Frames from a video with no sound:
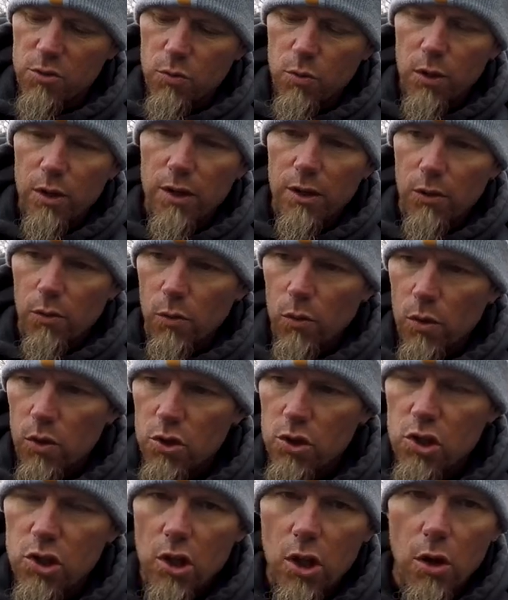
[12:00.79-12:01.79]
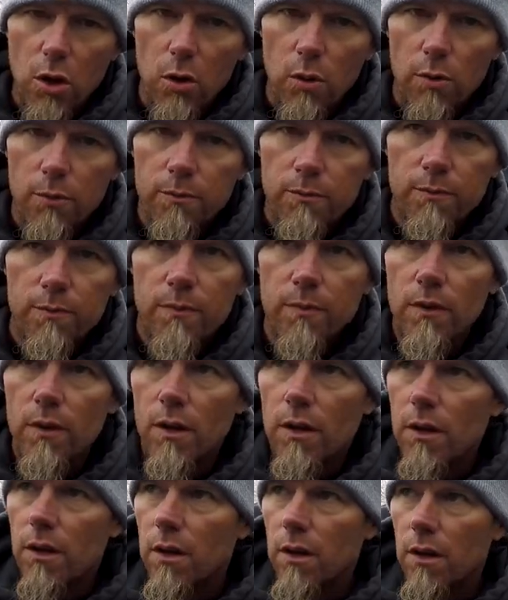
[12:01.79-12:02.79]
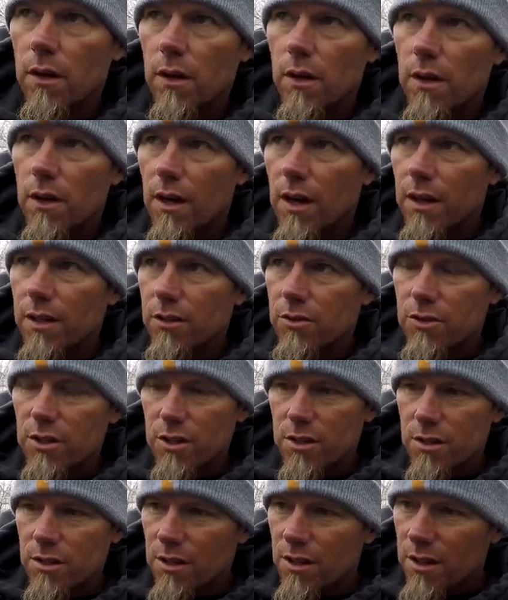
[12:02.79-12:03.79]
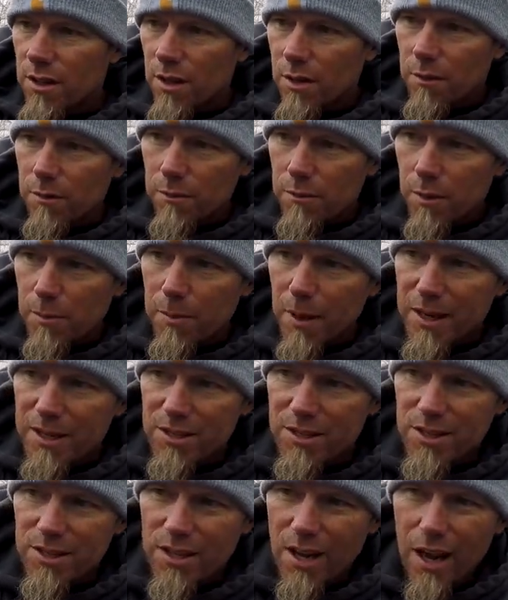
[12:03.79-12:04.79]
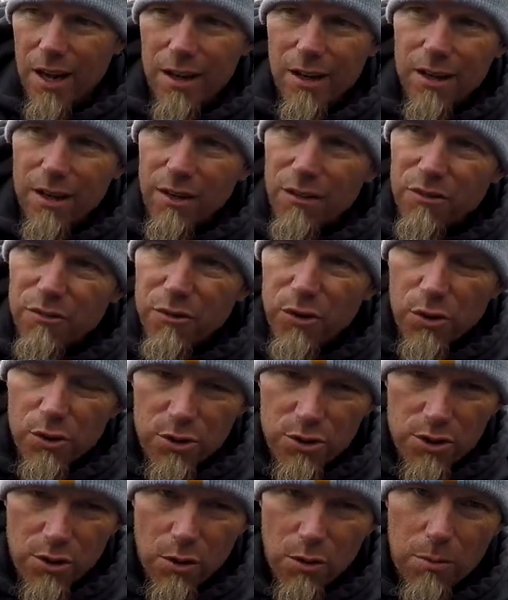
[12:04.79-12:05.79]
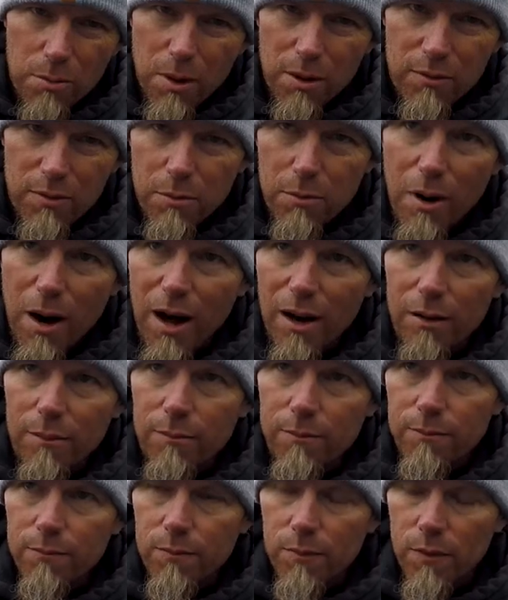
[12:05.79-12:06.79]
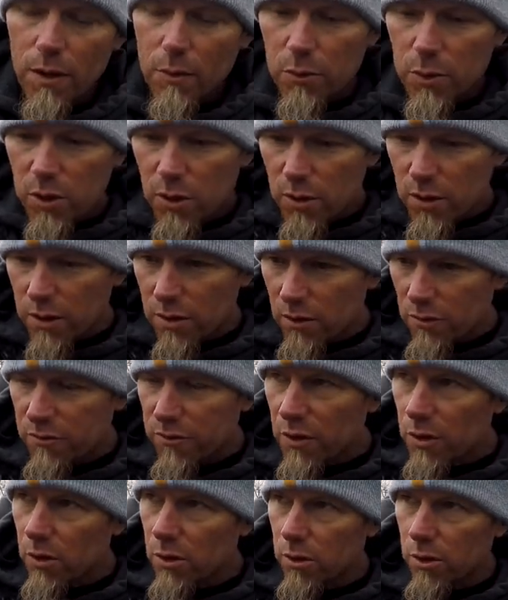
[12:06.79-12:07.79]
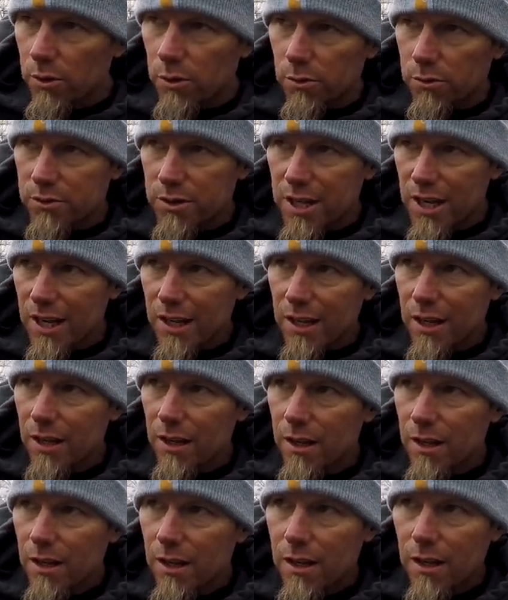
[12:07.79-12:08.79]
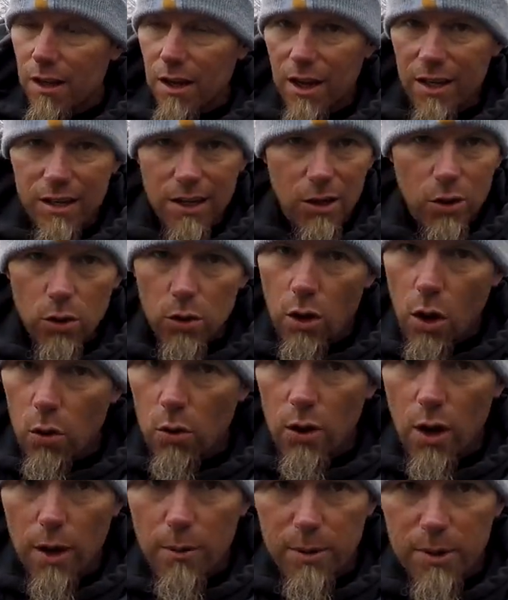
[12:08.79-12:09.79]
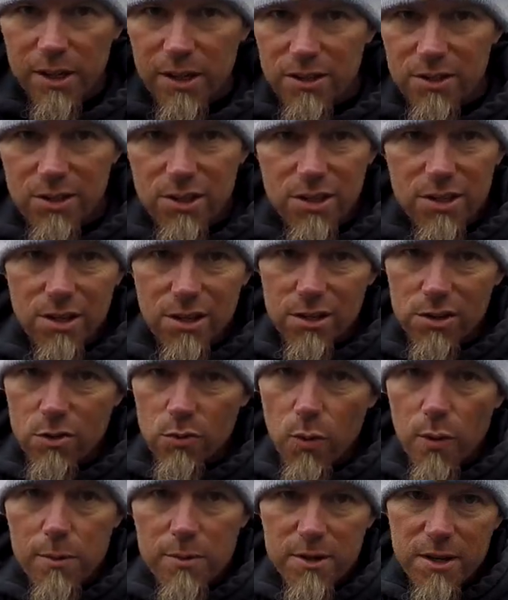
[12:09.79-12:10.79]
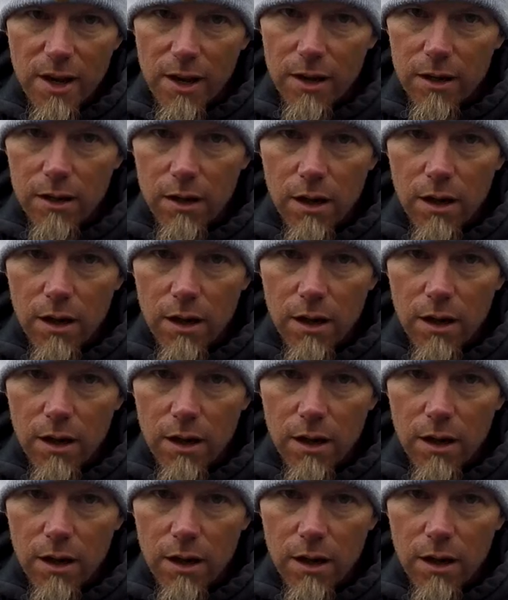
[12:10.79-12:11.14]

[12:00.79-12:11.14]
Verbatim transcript: reeling it real slow, and you just, the, the bait's just kind of a foot or so above the bottom, and when you, you'll feel a little tick, and it'll load up, and it's just a sweep set.